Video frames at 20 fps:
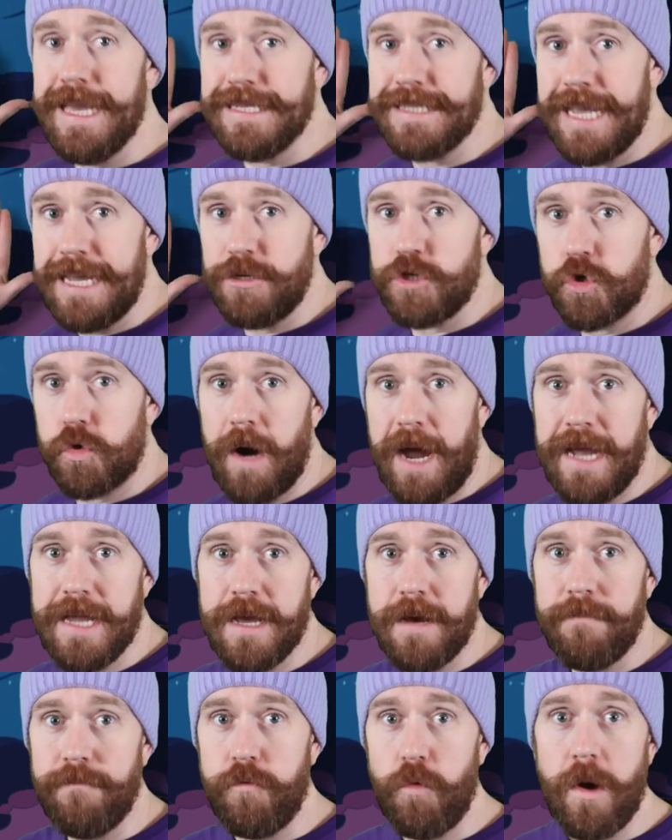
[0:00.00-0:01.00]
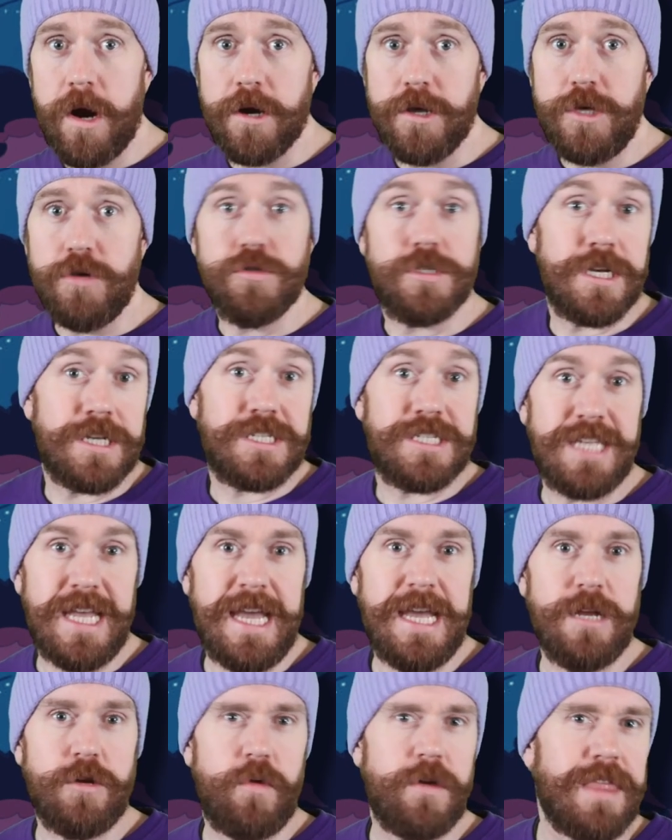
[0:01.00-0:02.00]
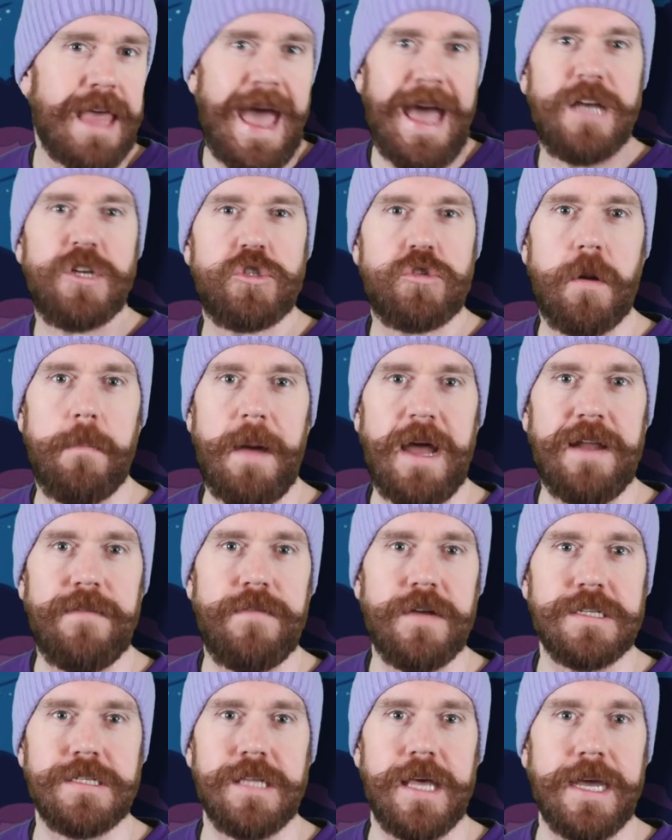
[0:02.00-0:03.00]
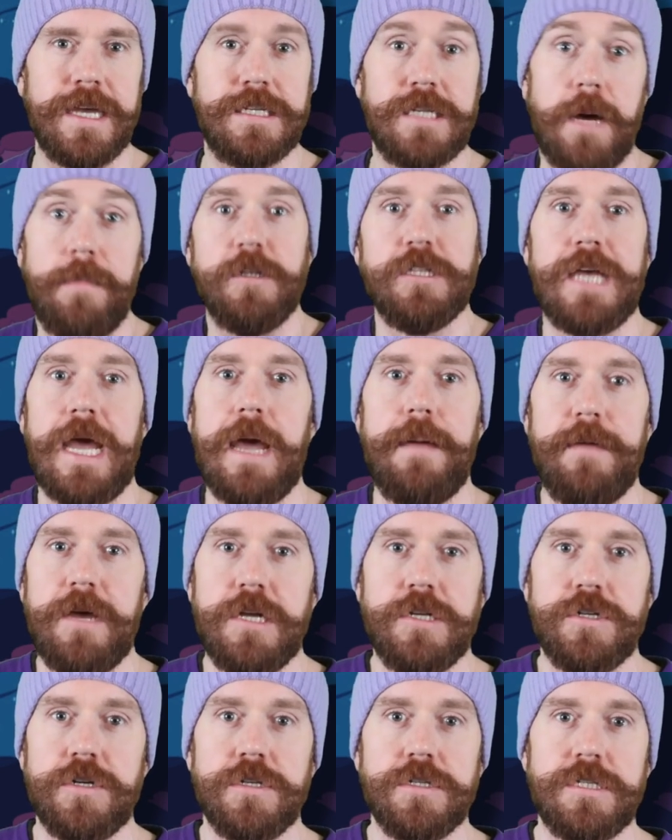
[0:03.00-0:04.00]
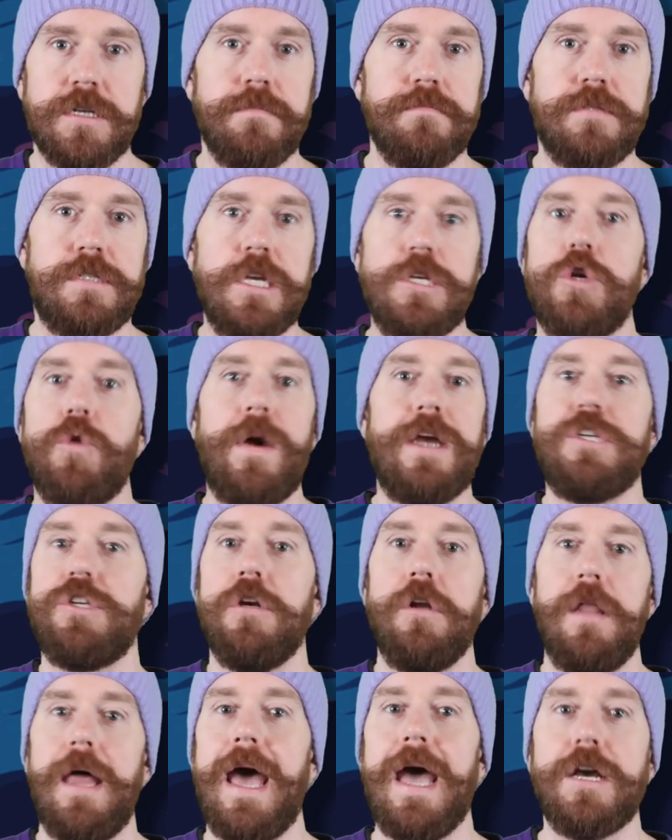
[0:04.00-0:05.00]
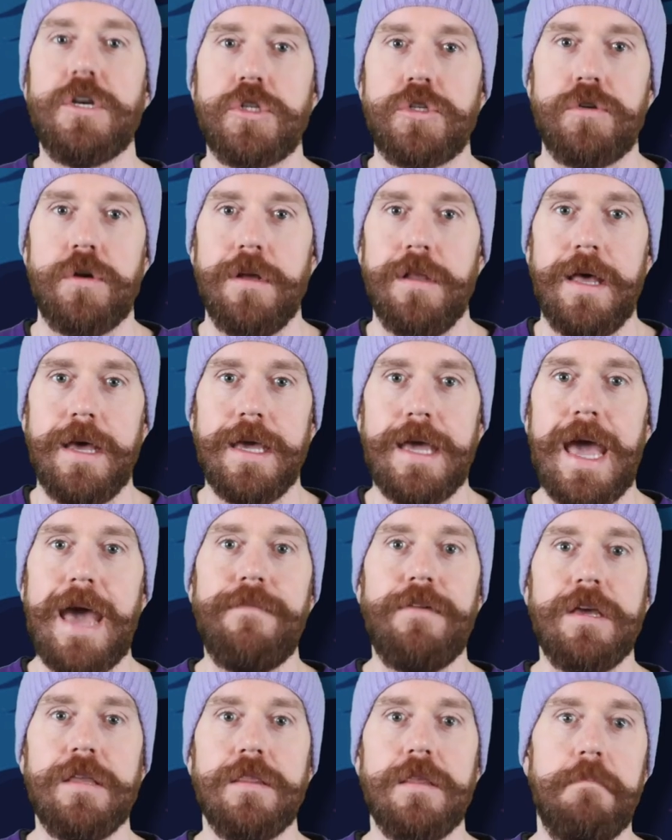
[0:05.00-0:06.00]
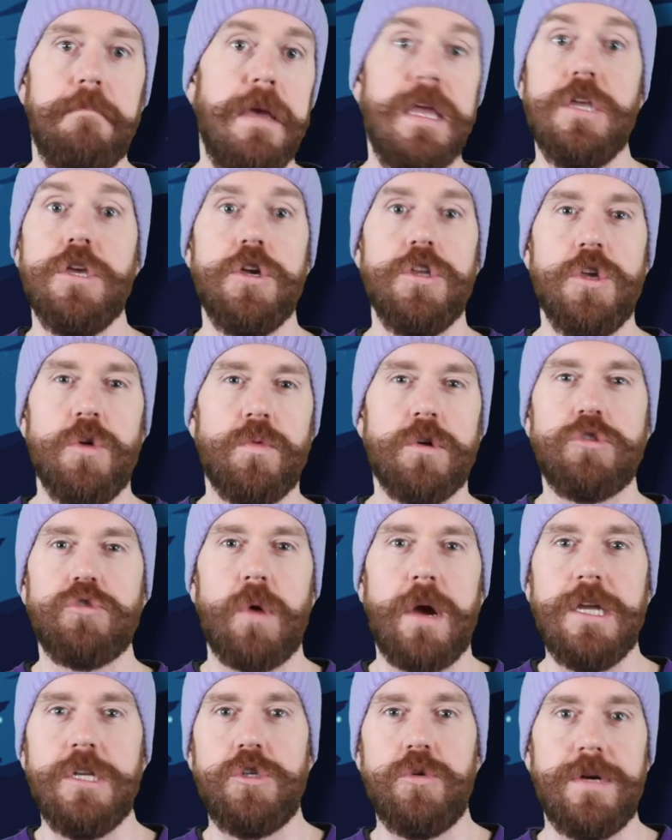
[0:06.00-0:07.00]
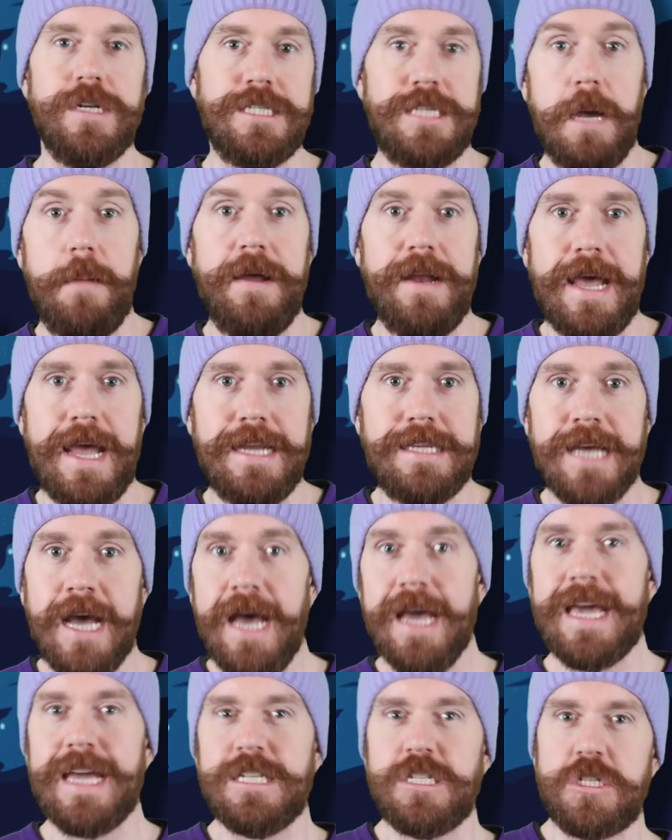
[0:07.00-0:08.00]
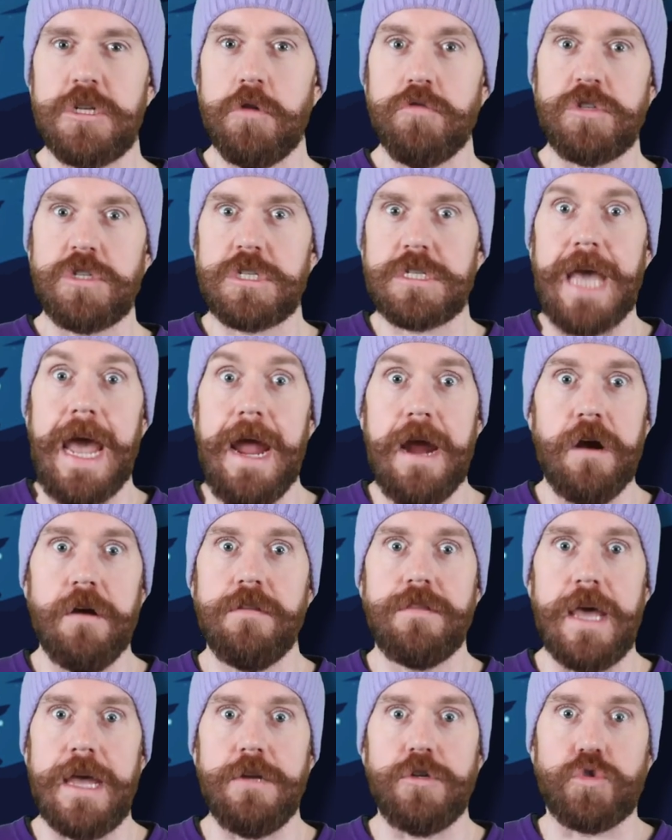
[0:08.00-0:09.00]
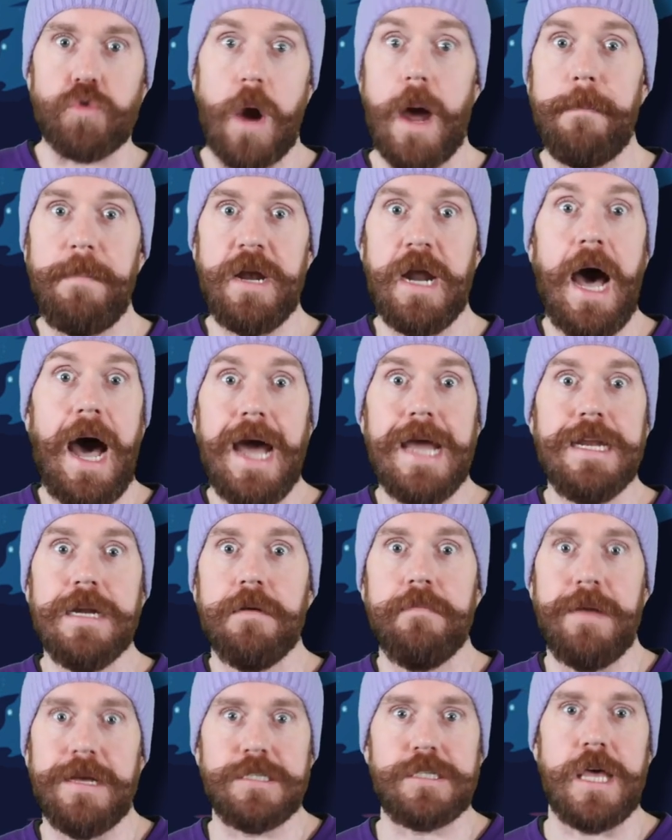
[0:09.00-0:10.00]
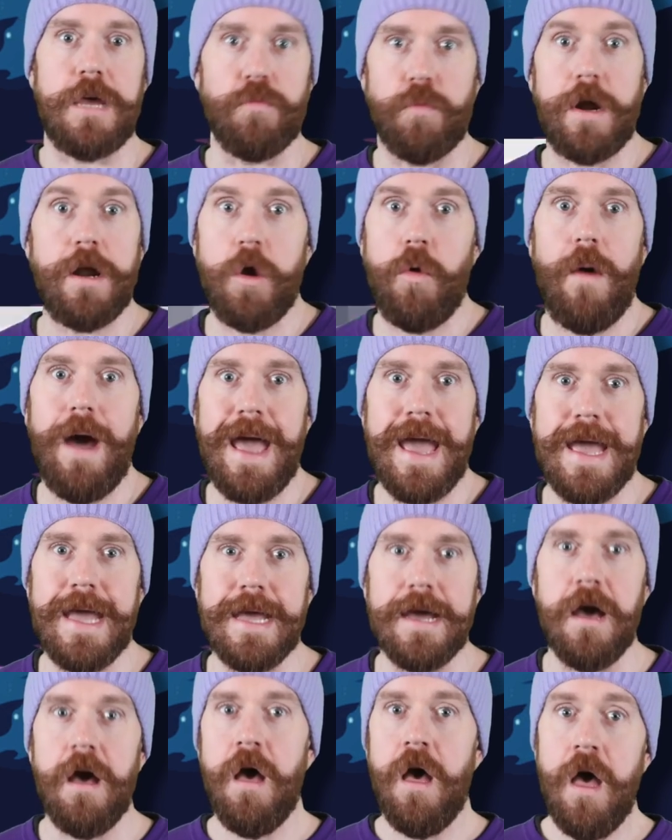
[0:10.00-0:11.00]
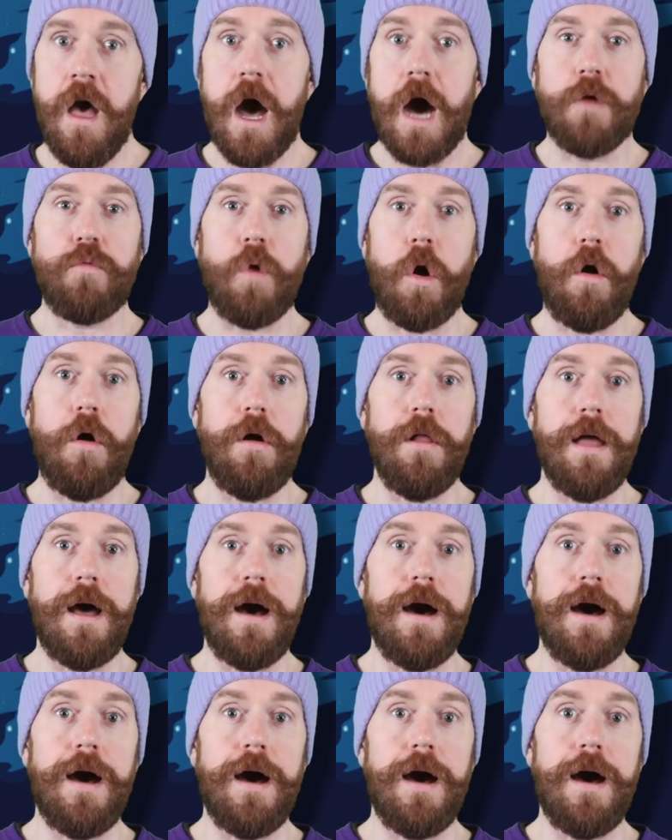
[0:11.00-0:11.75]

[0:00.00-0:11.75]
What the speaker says: is a triumph where you succeed with extra benefits like double damage or some situational extra like having the minion you were trying to intimidate get so scared they drop an item as they run away. A roll